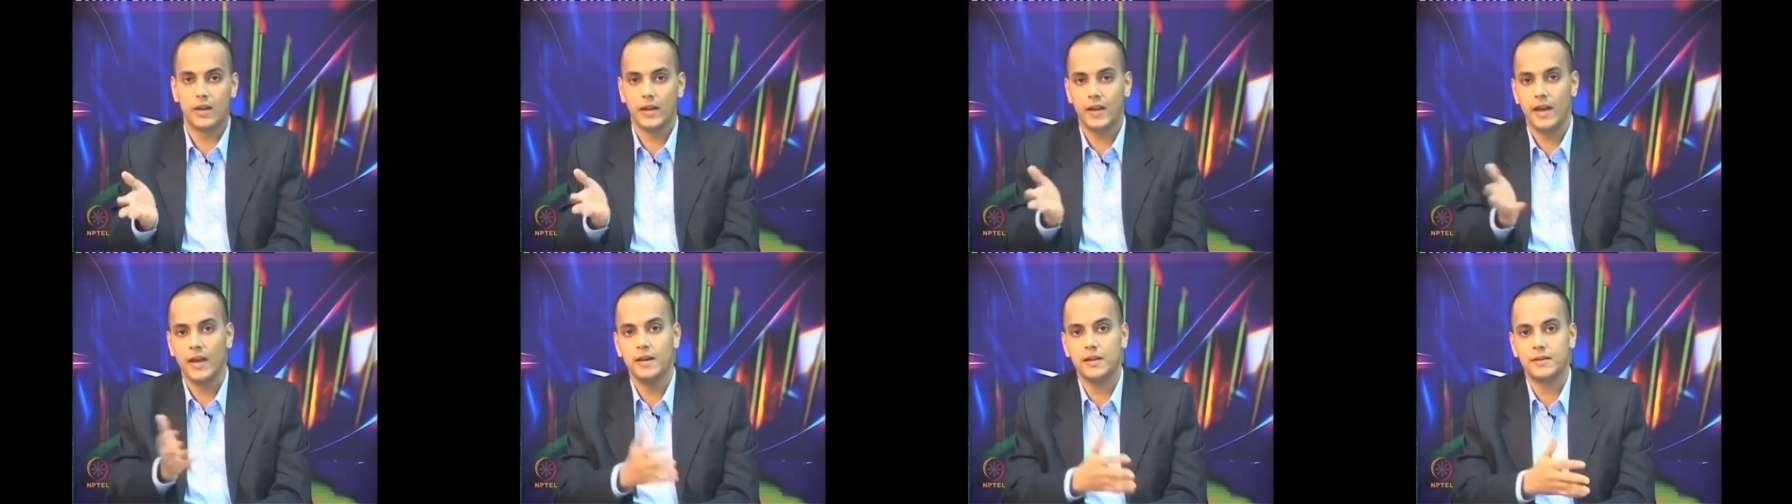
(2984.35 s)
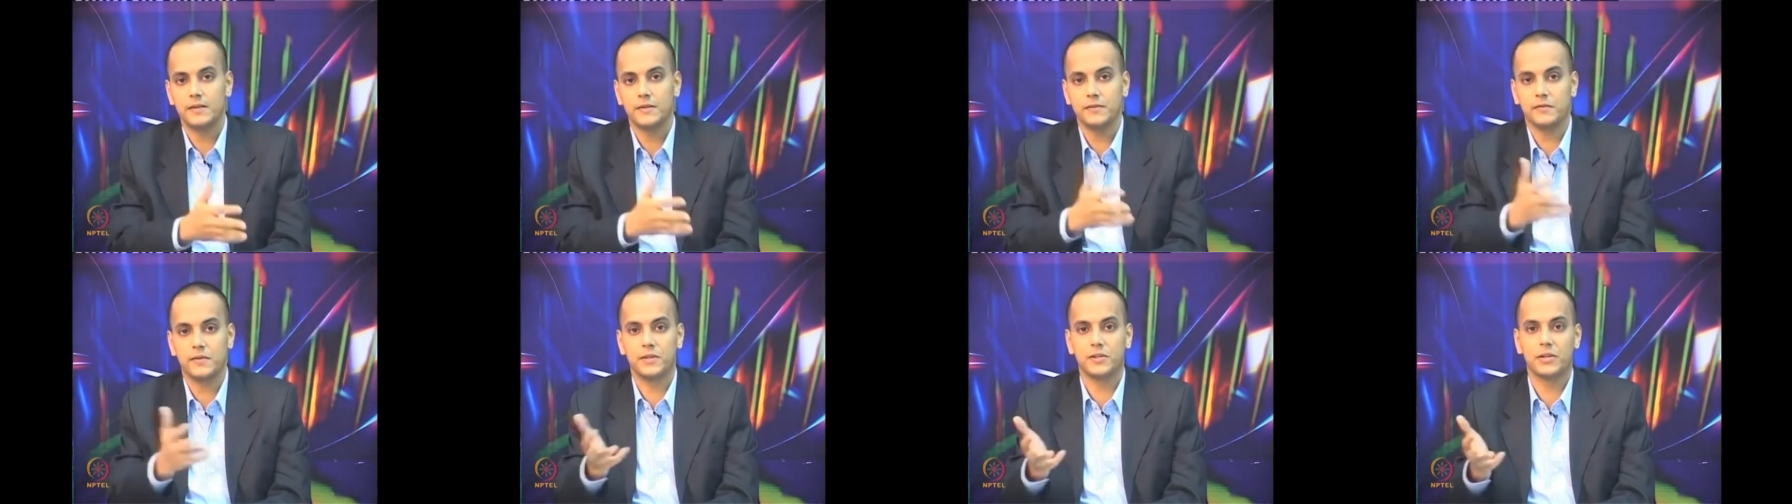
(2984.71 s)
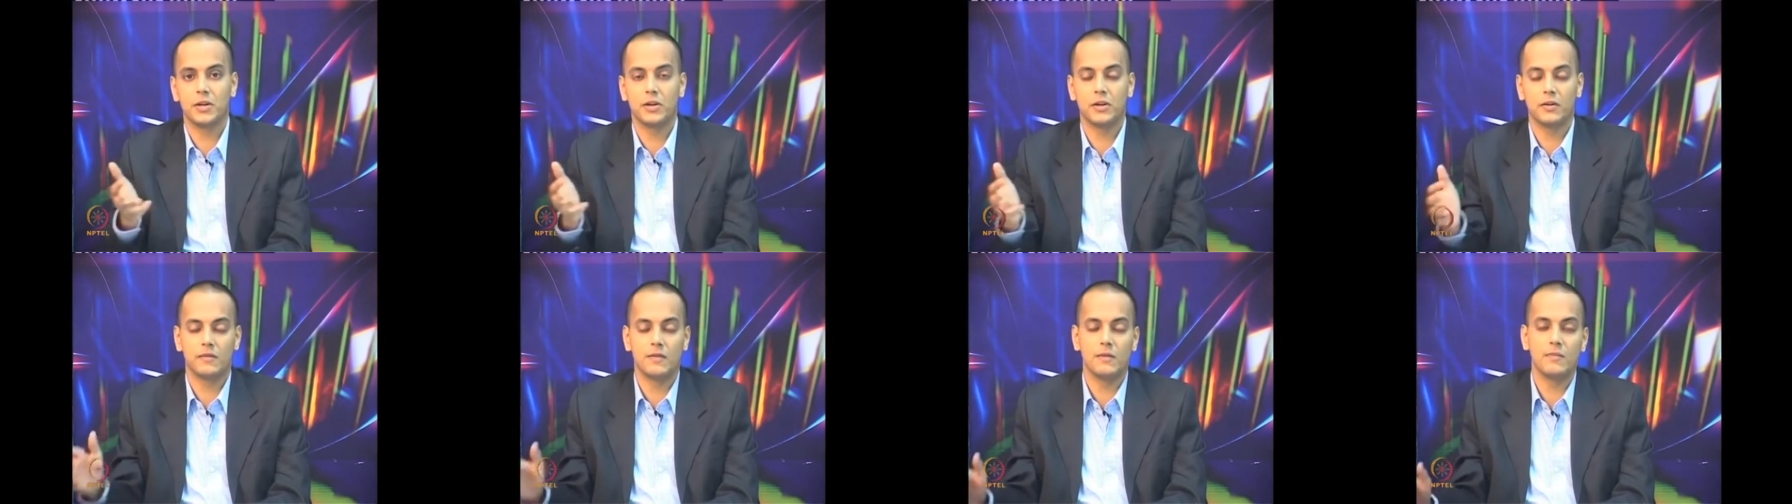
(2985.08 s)
again is a
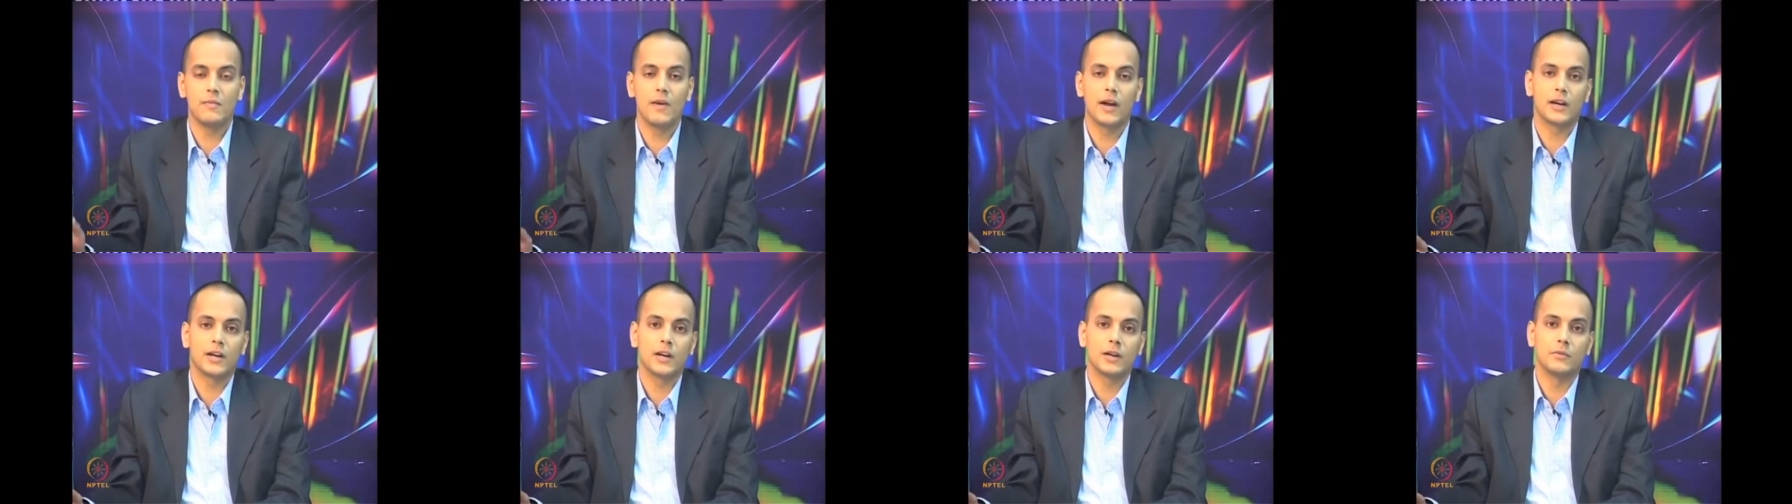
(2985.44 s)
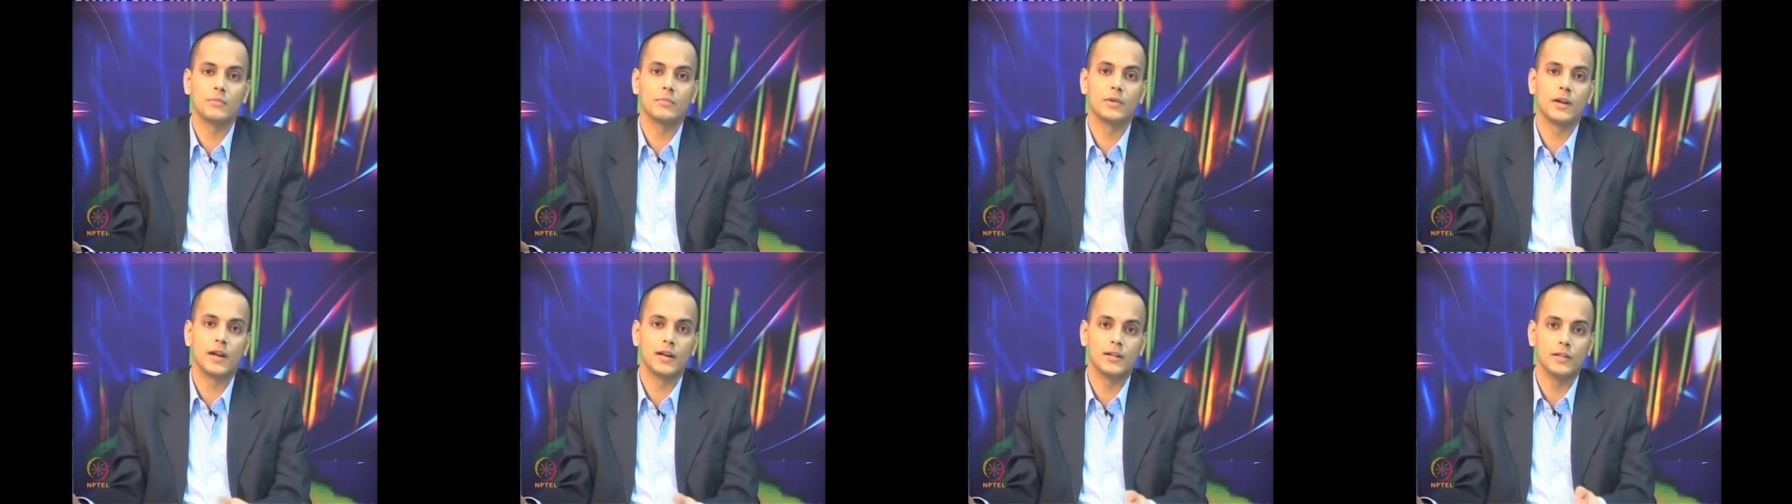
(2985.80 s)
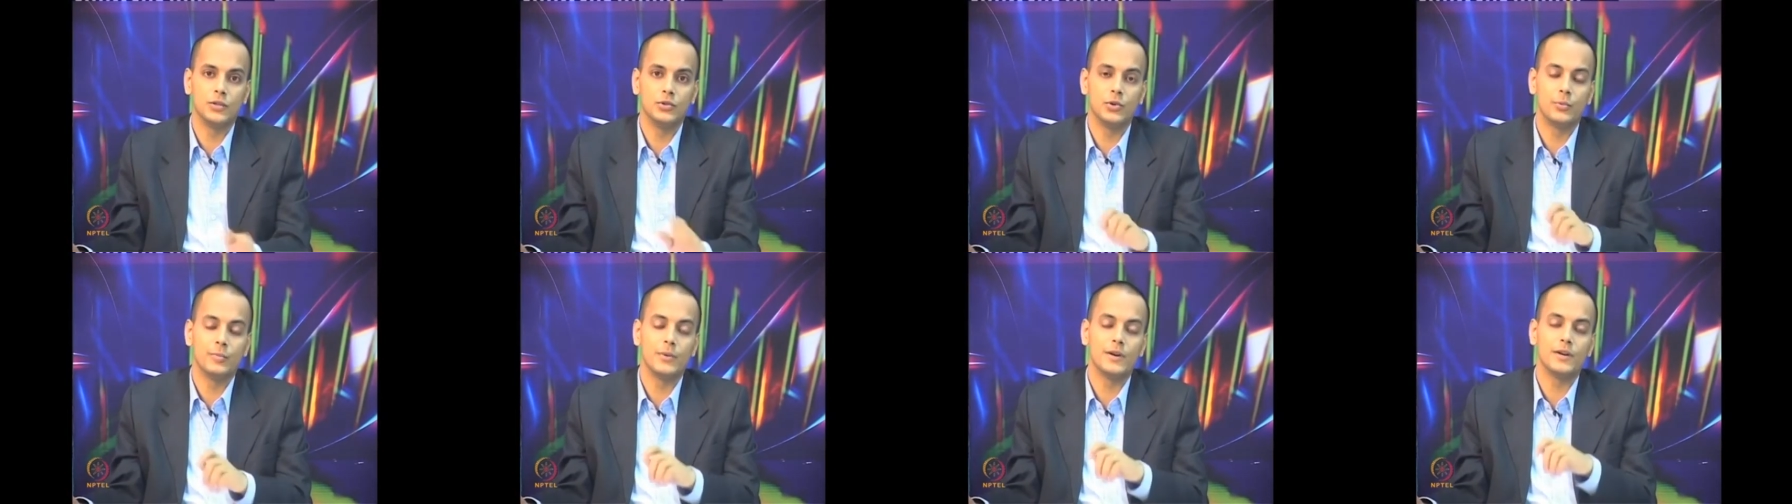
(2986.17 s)
function of the Mach number and the
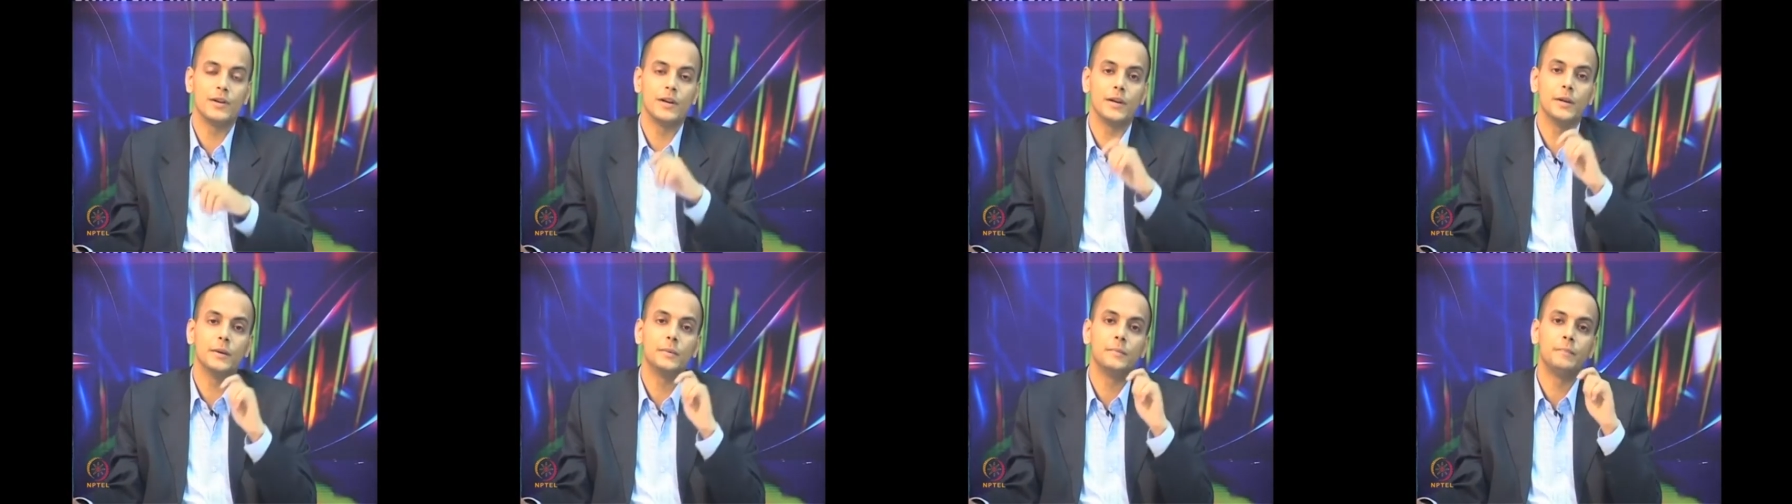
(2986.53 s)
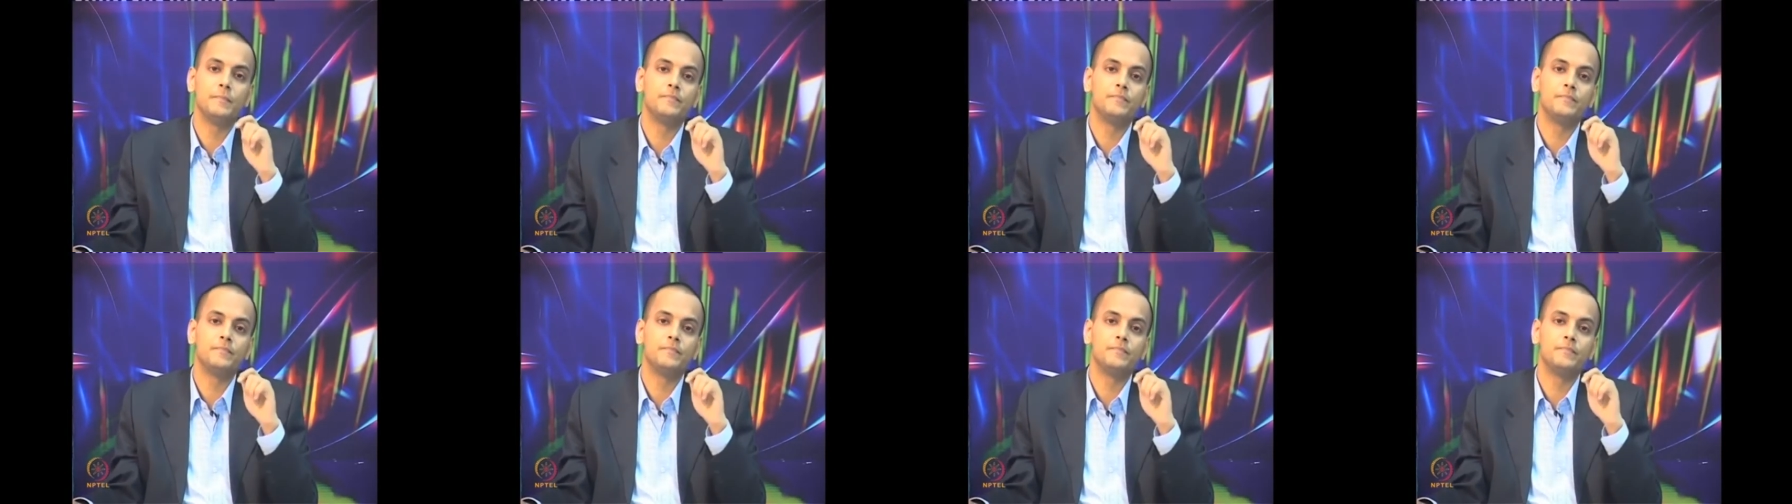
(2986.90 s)
geometry.